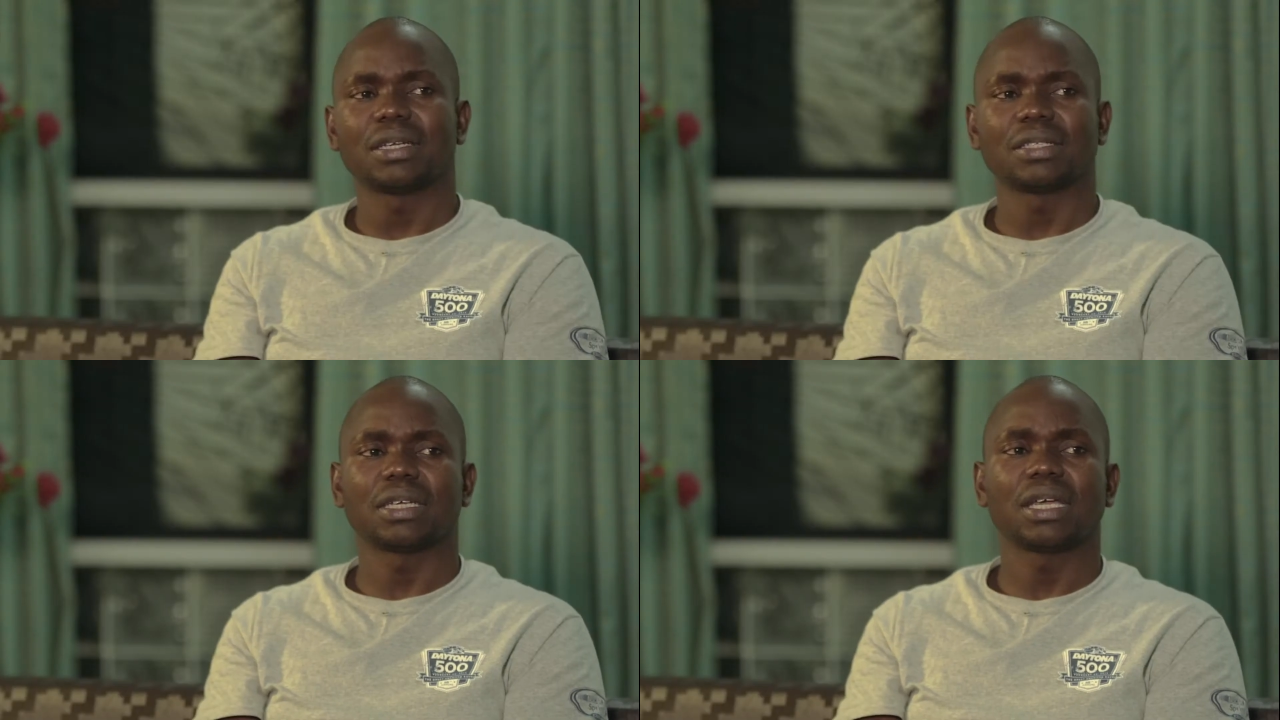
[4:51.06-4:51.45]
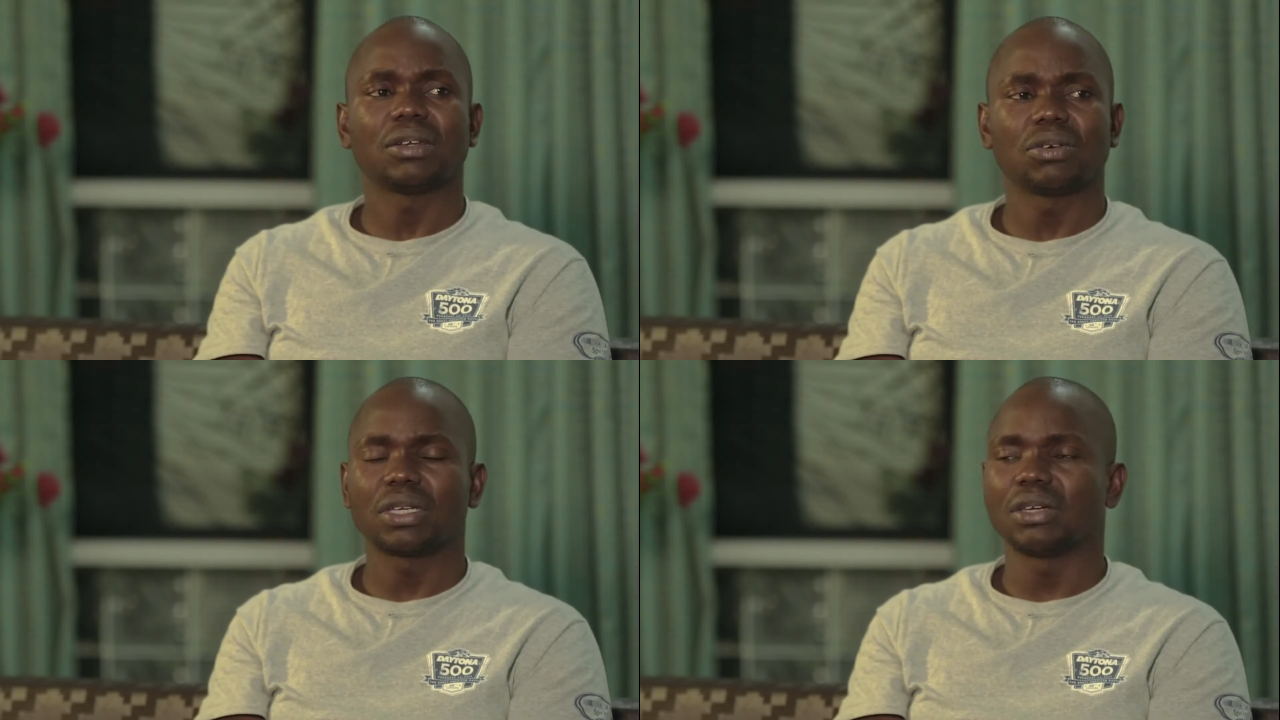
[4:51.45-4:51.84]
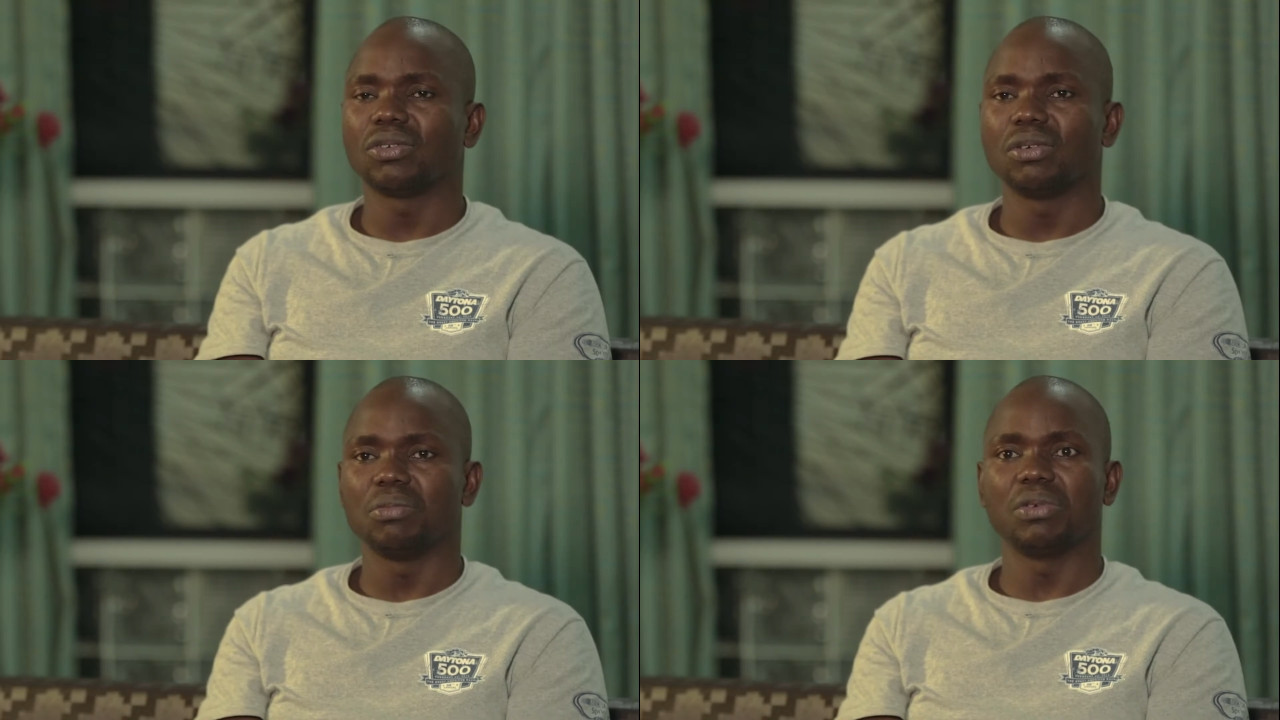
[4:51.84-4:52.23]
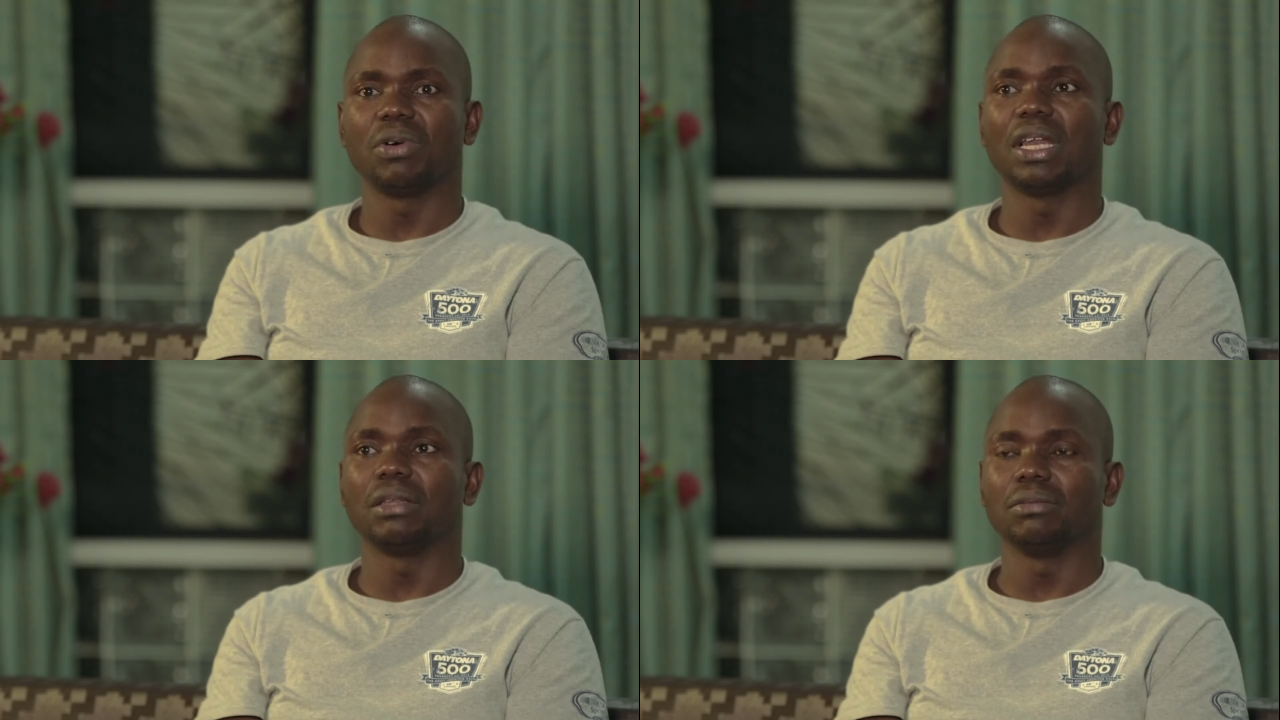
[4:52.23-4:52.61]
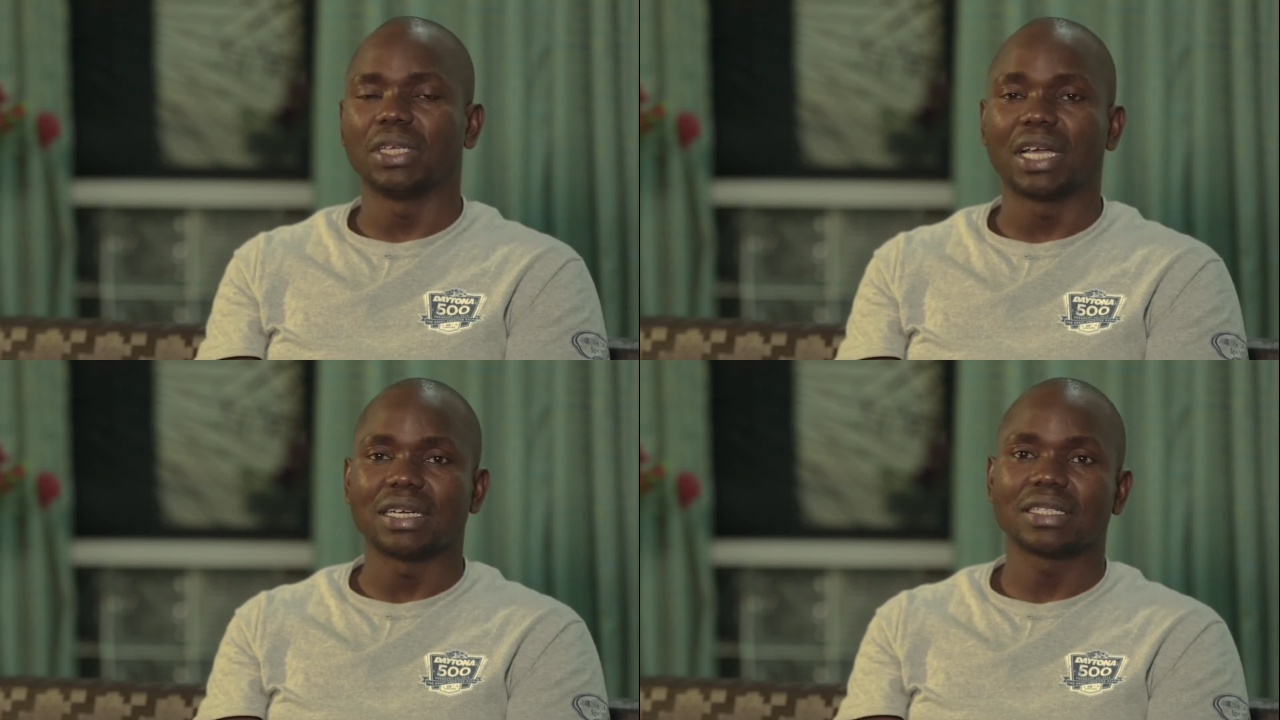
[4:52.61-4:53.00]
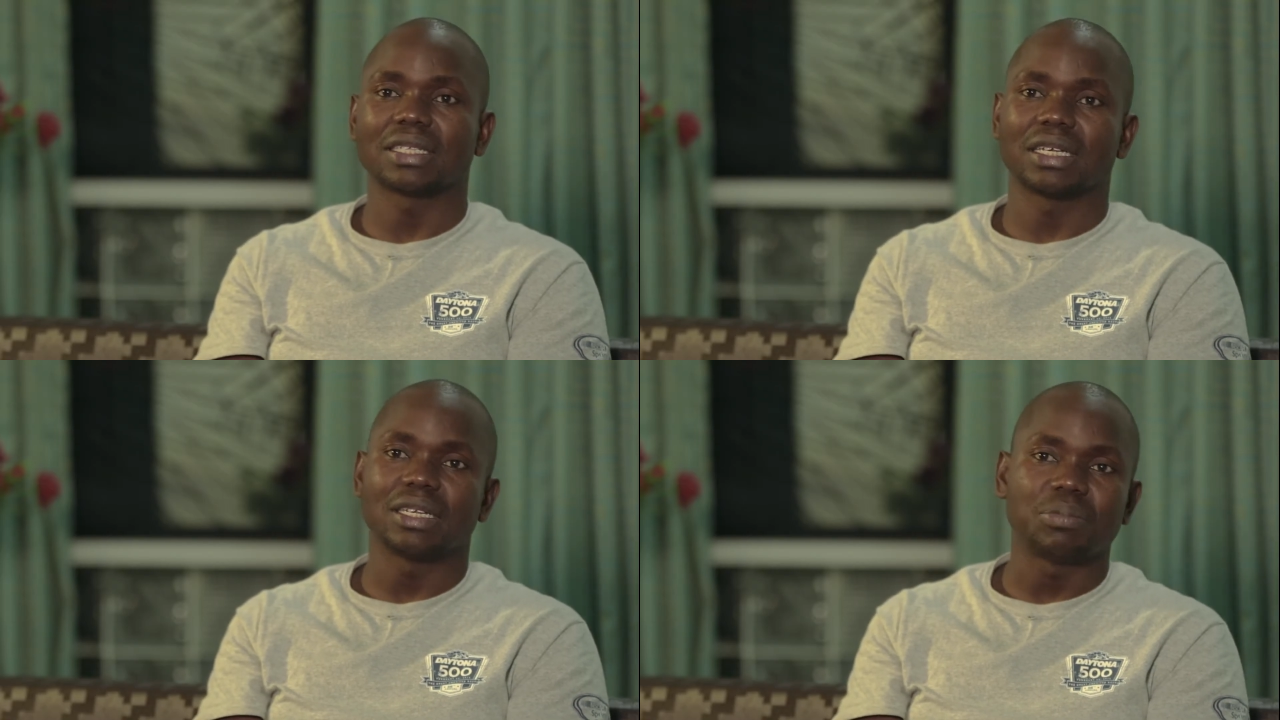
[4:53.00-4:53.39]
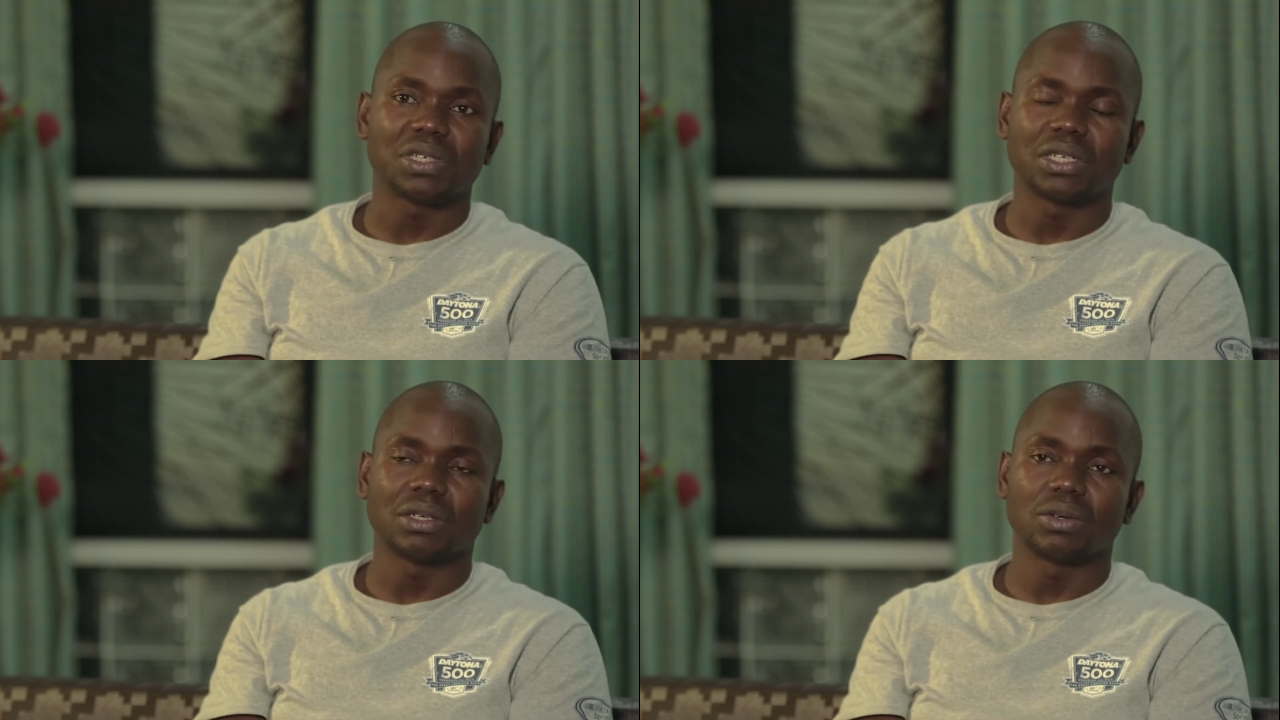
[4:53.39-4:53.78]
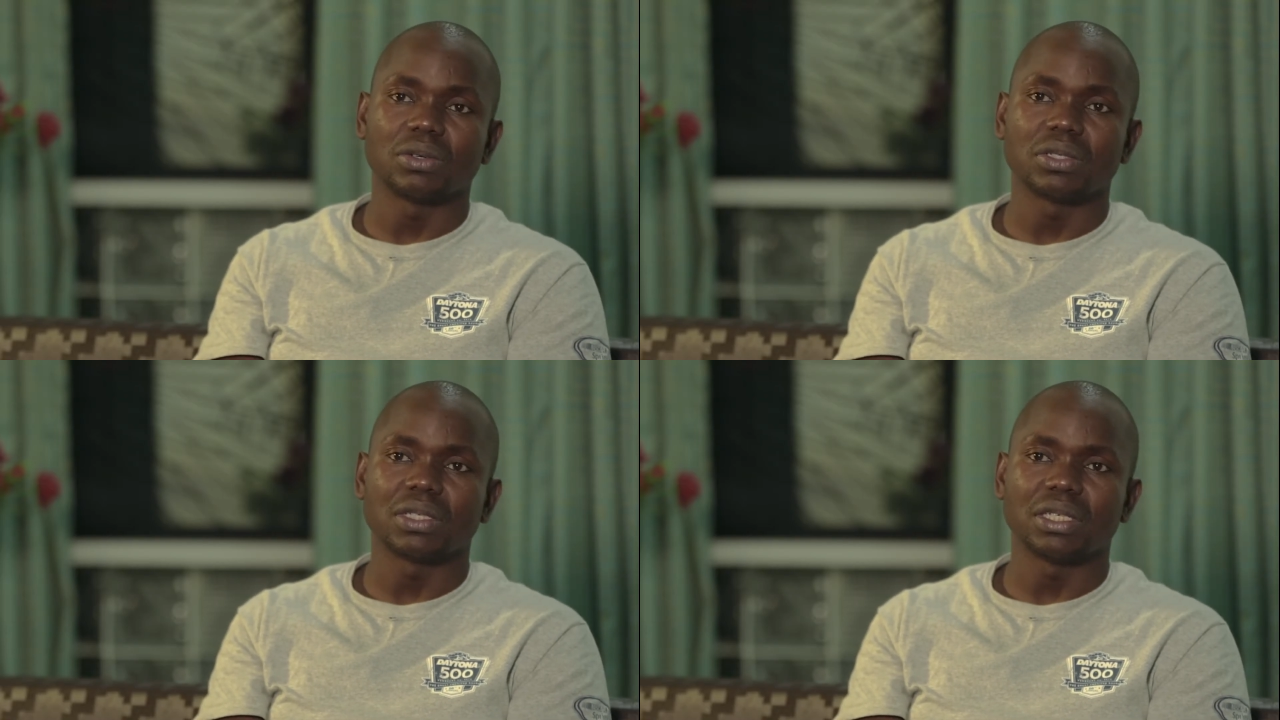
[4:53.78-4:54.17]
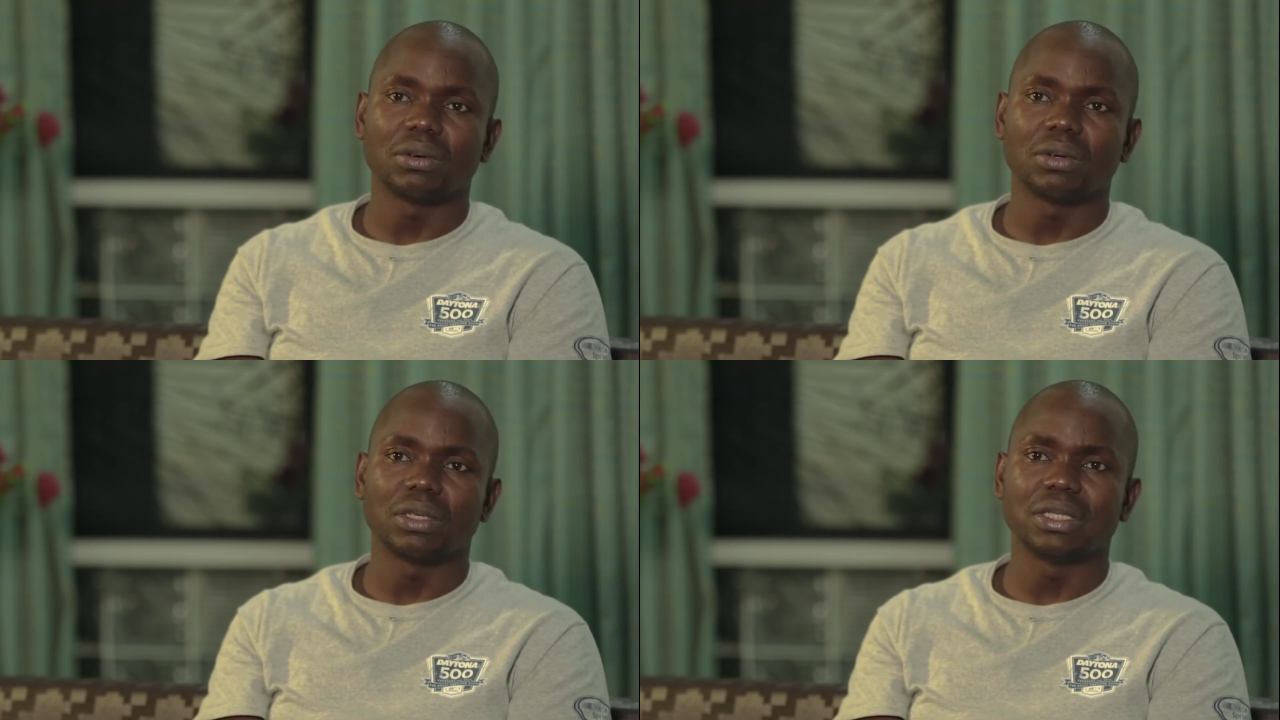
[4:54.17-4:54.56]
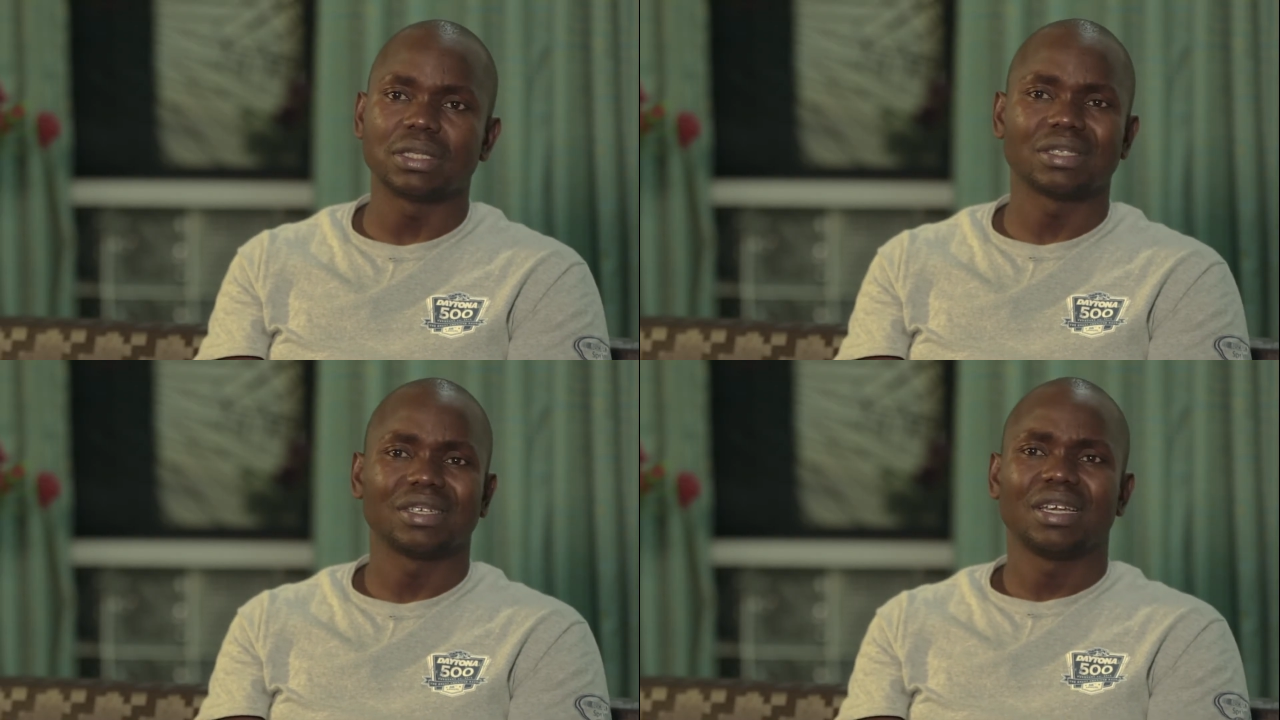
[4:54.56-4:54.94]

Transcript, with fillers: The second doctor told me, well, we can start the patient on steroids,